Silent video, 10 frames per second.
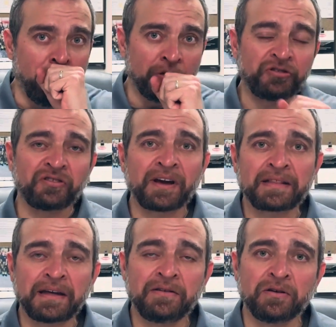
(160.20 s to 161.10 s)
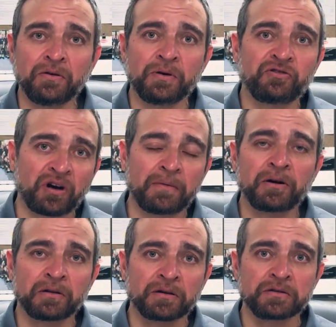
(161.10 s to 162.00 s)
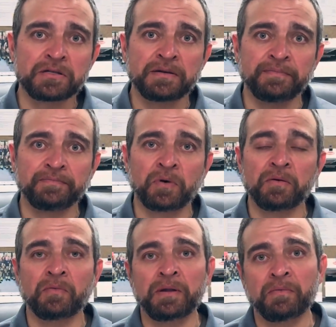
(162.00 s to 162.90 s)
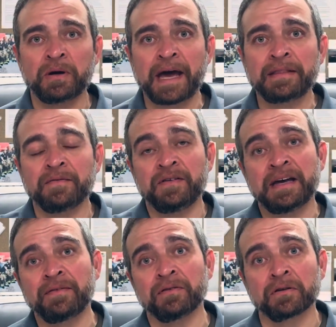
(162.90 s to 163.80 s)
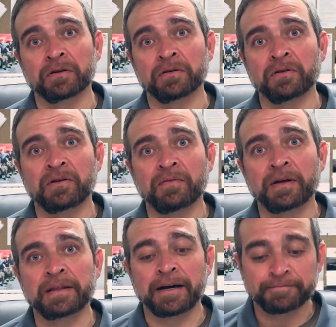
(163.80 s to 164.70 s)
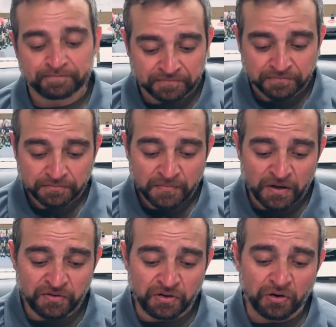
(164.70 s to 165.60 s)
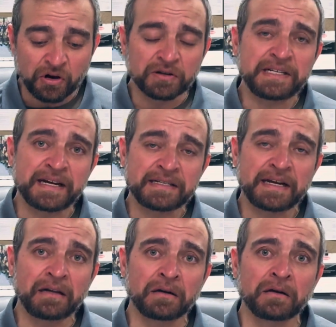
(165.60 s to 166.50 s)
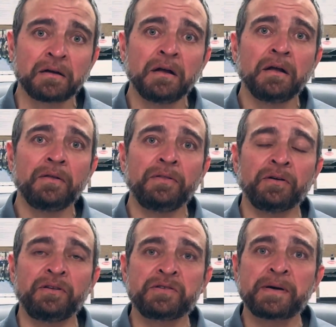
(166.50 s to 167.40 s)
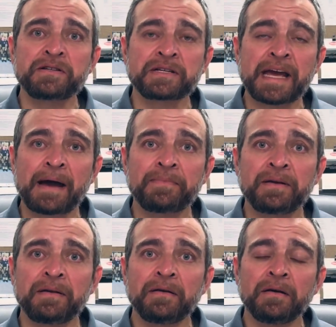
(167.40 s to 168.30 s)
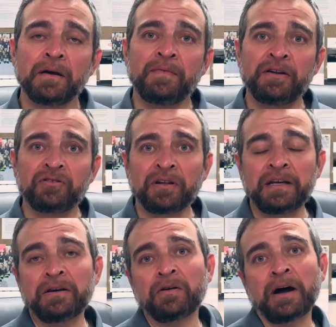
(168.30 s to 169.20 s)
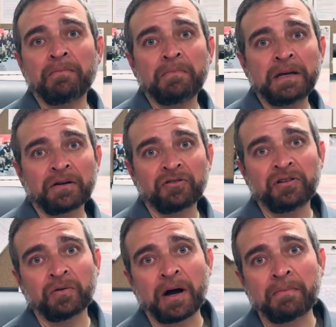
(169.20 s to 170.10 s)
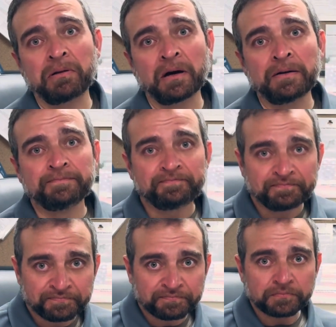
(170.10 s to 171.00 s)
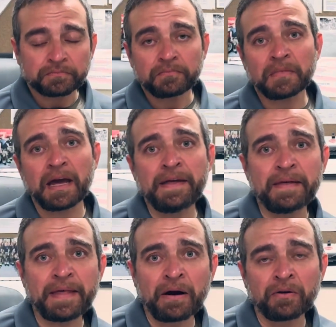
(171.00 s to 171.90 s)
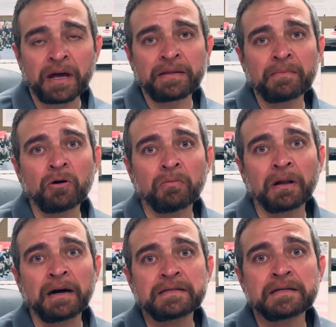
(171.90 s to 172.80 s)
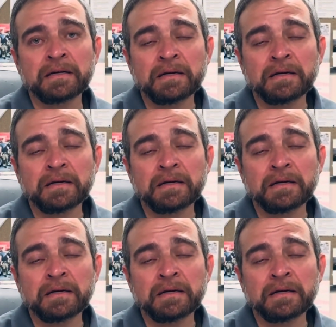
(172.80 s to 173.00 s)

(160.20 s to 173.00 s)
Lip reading: just like they do with trauma alerts and when we had the VF alert and stuff like that. So you'll call TXA alert, they'll dispatch the captain, eventually he or she will have blood, and then that'll get them mobilized.